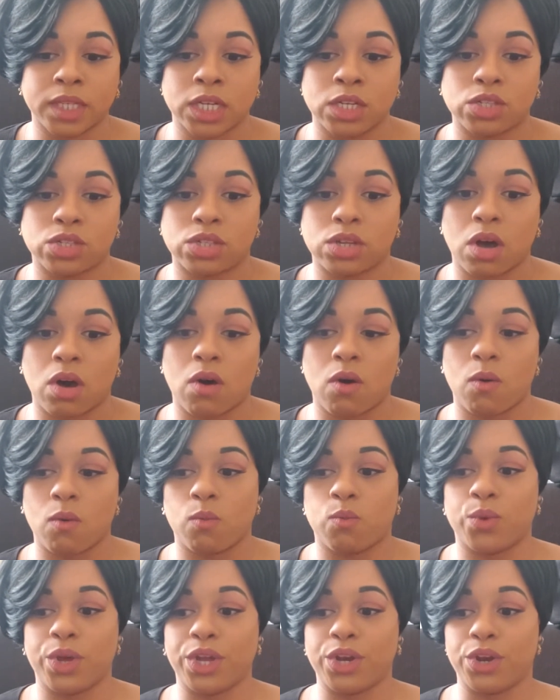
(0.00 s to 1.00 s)
So
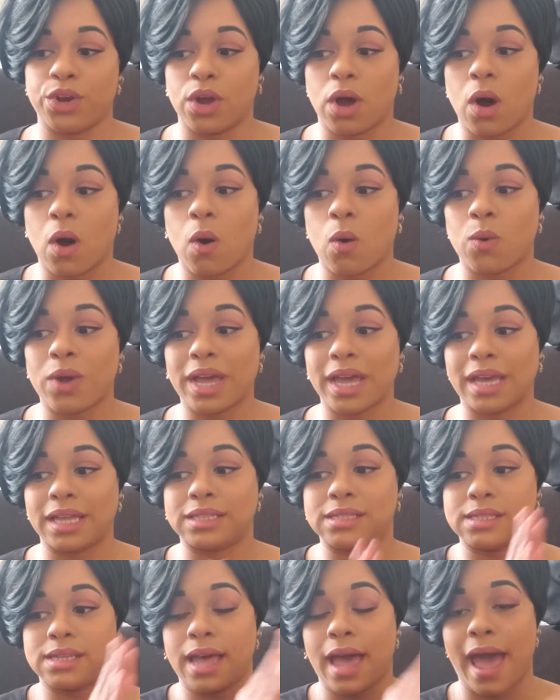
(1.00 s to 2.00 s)
we know
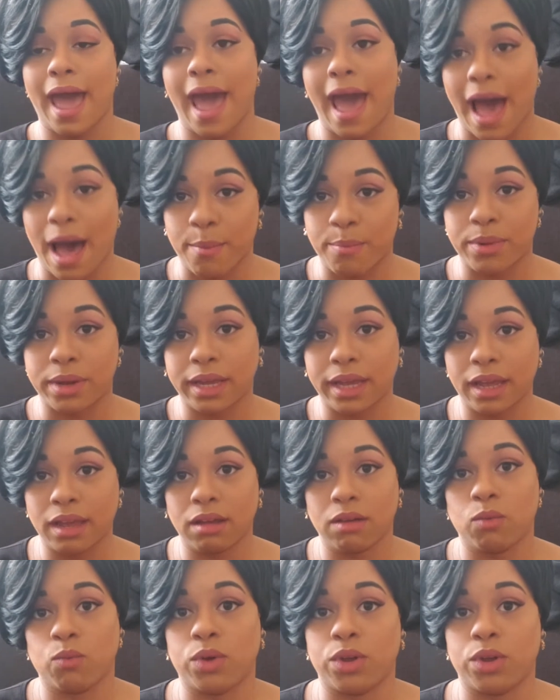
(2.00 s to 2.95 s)
it's happening.